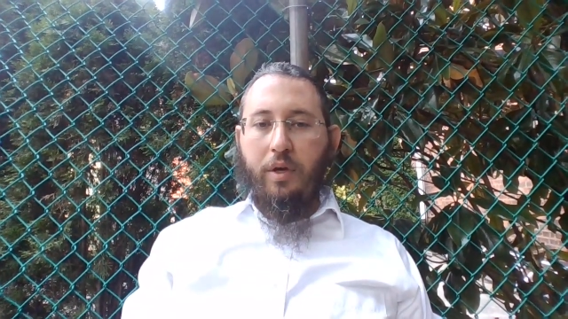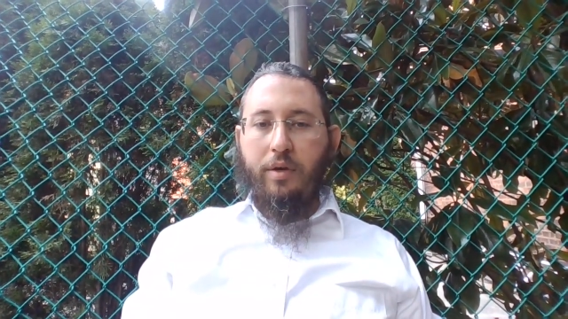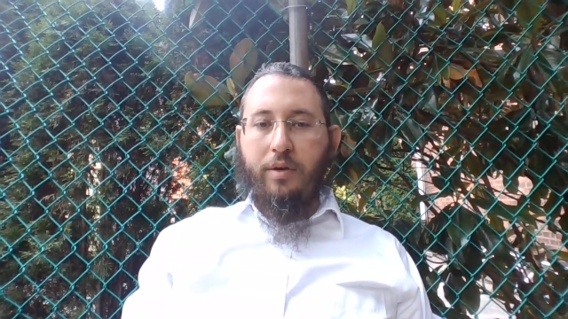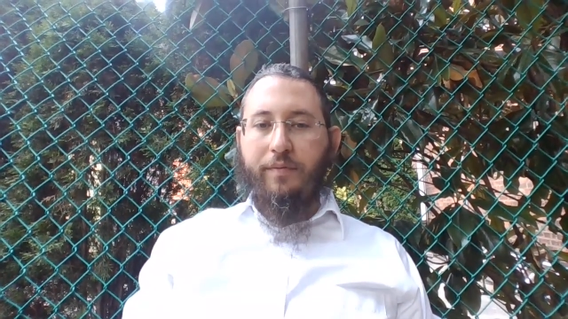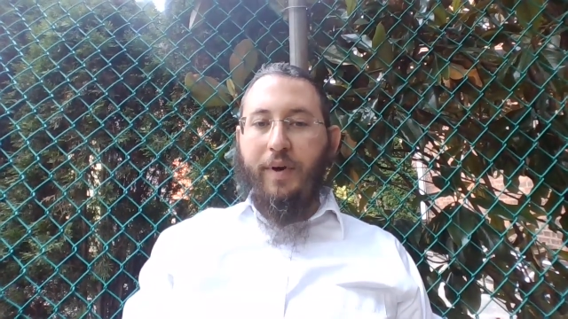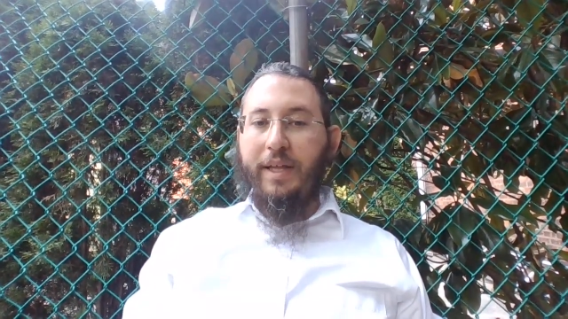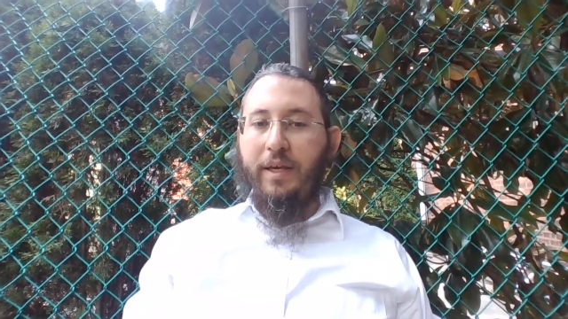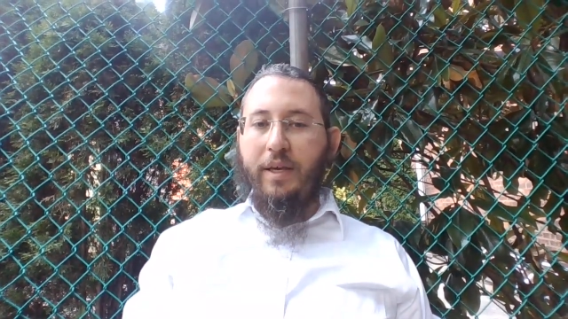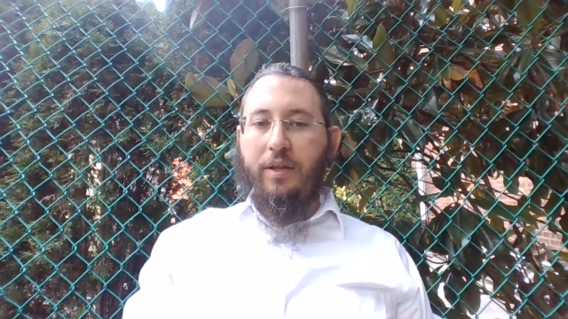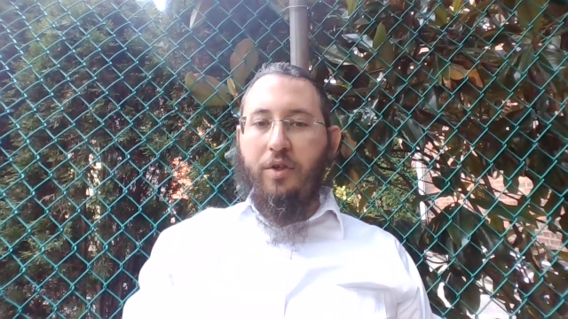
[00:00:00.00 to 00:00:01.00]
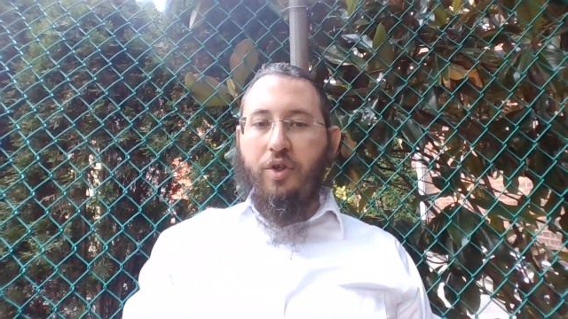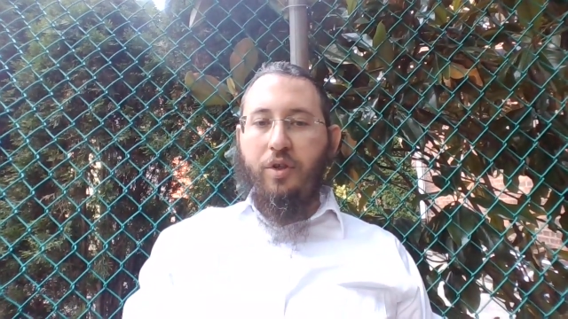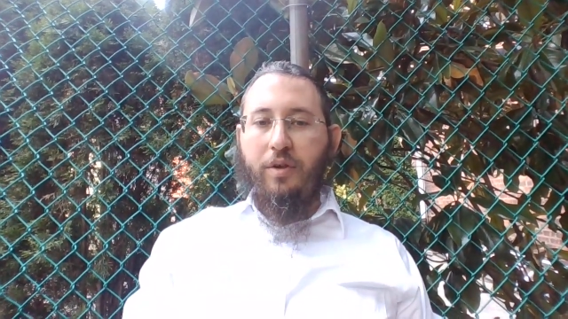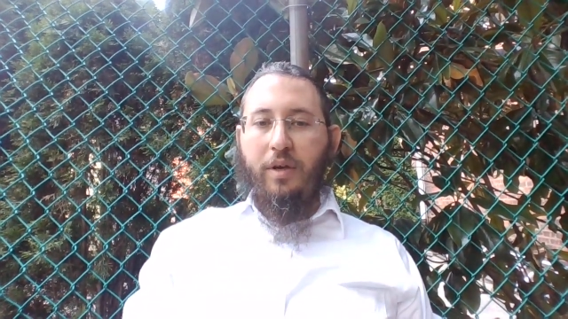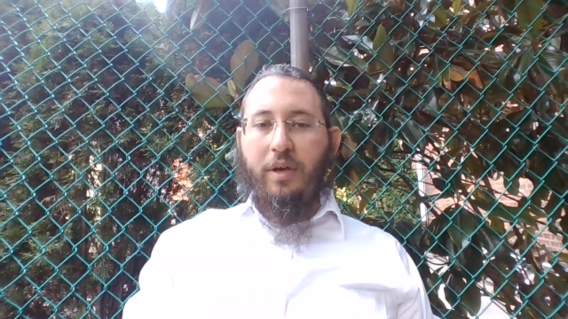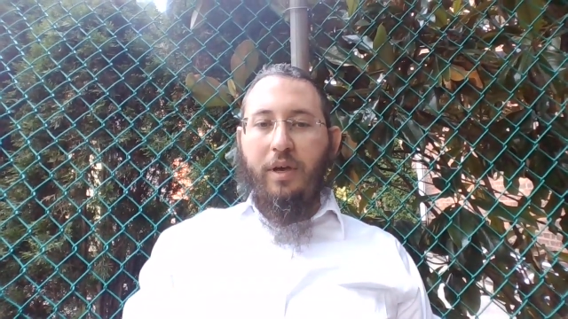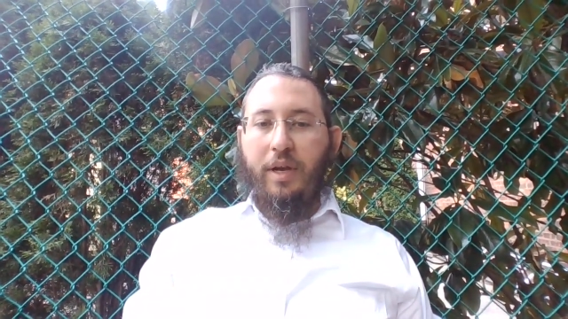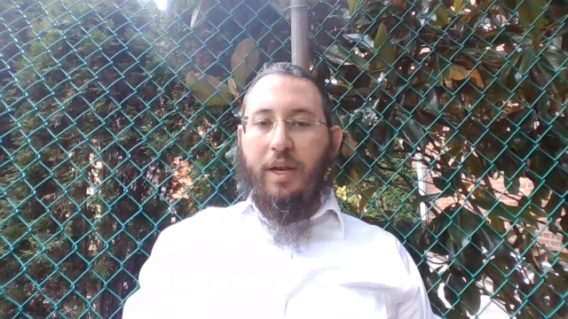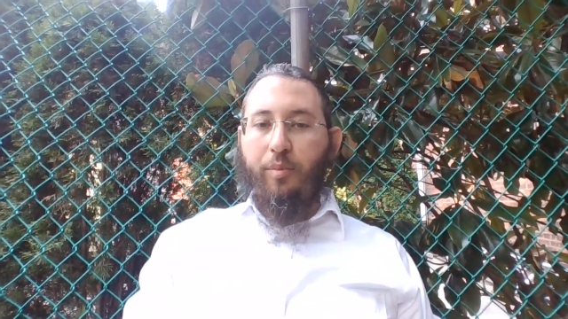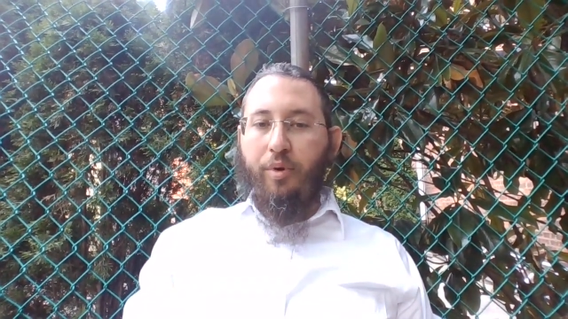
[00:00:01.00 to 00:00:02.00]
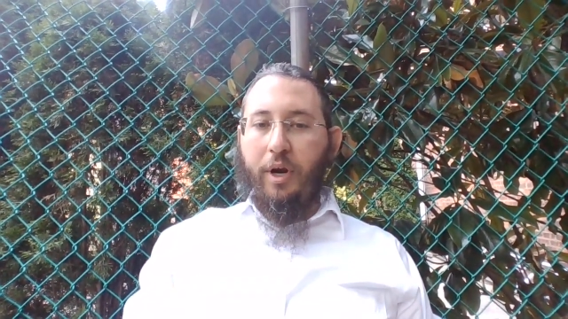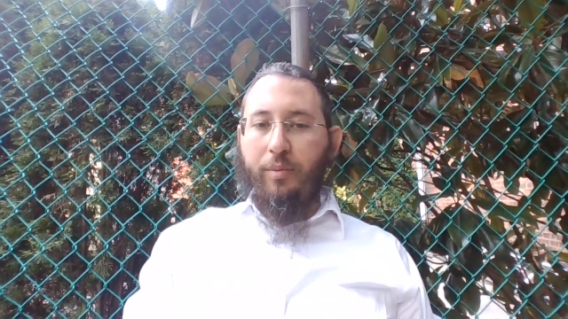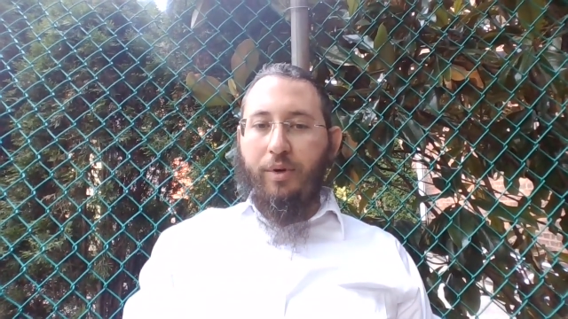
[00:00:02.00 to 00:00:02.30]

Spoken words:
You can find the Kiddush in any prayer